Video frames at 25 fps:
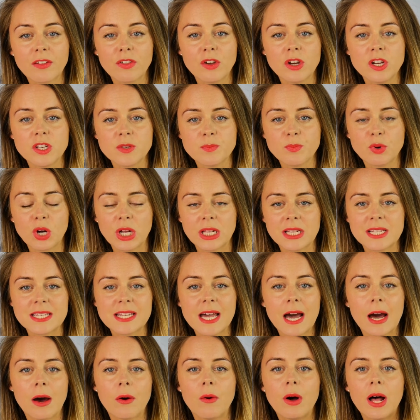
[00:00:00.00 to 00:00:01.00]
those brands
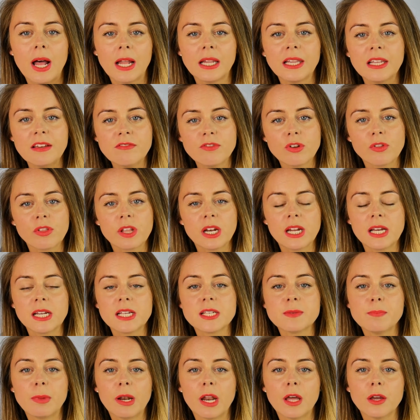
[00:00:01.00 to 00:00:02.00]
out. I'll leave all the
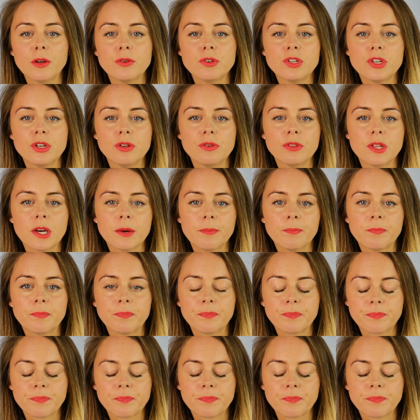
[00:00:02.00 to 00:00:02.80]
links below to them.